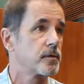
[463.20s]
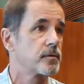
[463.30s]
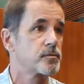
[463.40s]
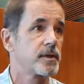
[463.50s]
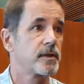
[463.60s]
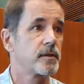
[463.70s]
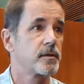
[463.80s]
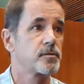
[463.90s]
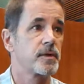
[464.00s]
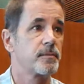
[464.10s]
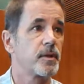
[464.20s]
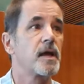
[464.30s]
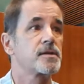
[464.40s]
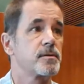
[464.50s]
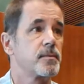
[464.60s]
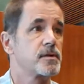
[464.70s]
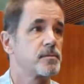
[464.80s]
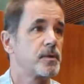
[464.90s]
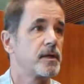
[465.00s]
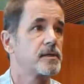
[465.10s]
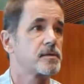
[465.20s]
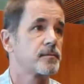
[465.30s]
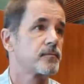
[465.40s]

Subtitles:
It's really blossomed as a place.